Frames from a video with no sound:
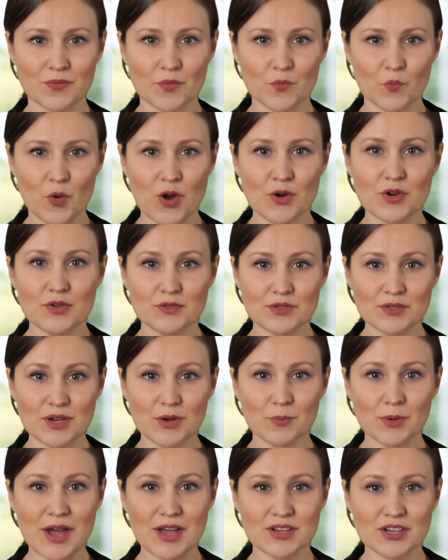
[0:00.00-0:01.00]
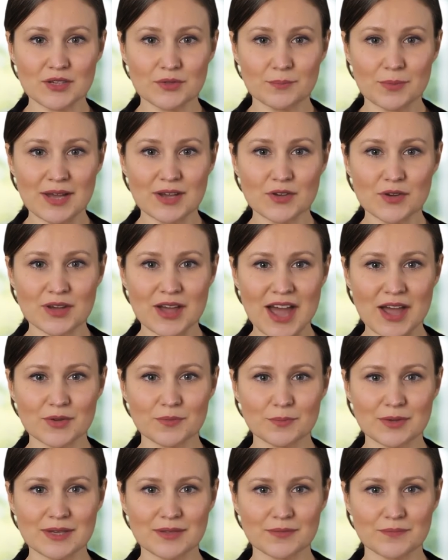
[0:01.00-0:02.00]
Welcome to the Patient Better
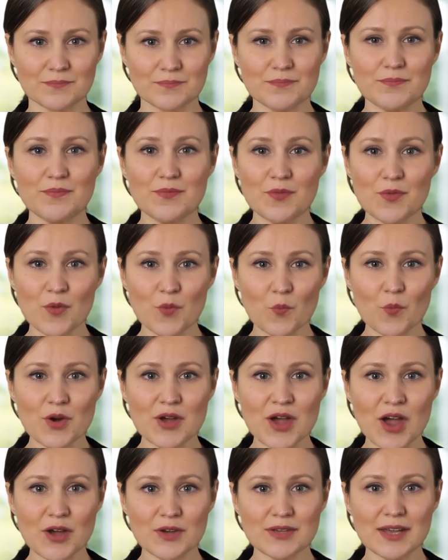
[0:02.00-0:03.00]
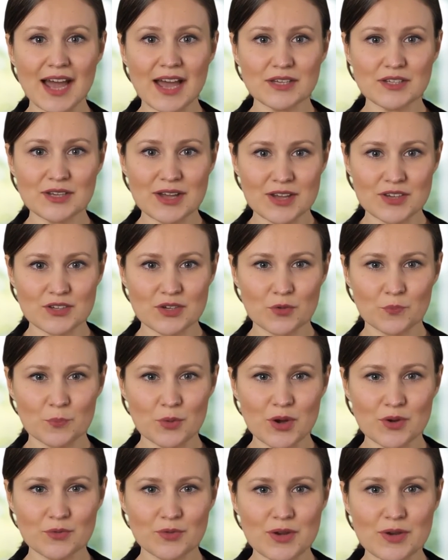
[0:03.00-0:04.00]
Academy. We are an educational
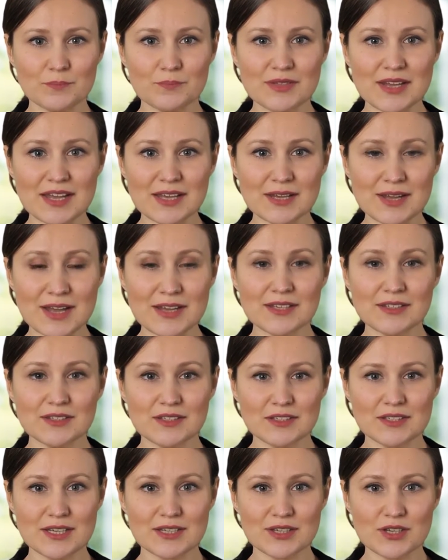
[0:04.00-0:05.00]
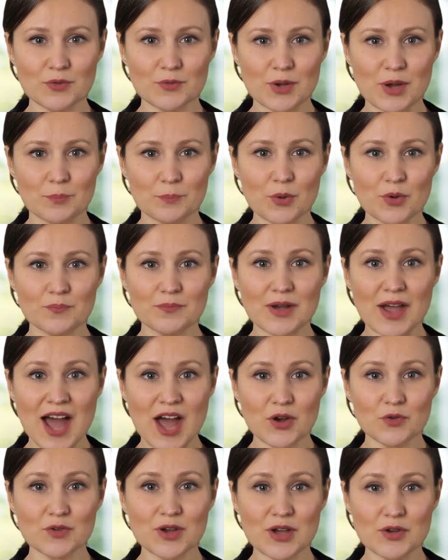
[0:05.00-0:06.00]
program dedicated to teaching people the
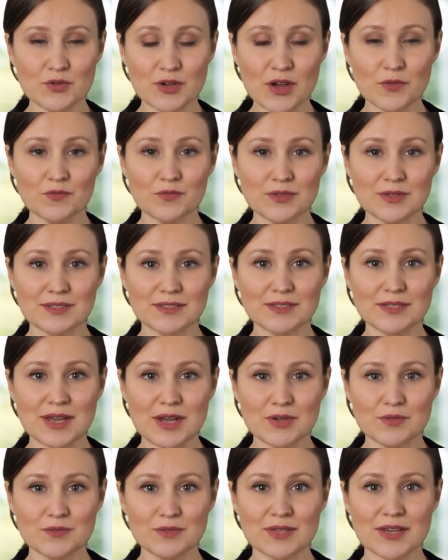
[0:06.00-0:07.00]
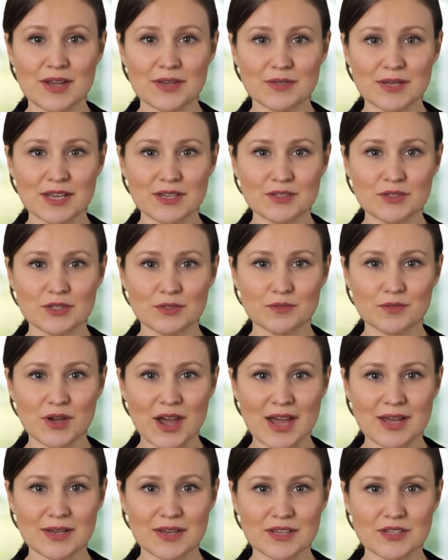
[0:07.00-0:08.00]
healthcare governance skills needed to
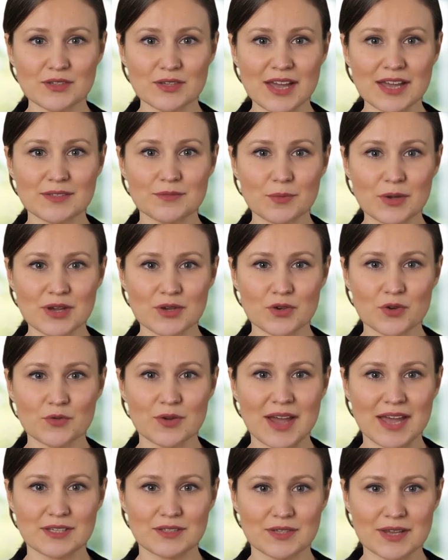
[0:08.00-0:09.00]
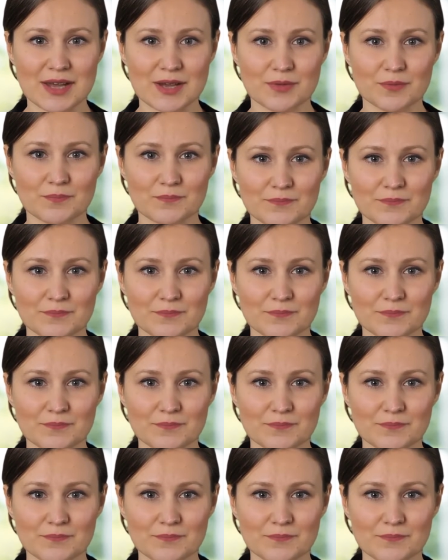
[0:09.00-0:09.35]
thrive in today's medical landscape.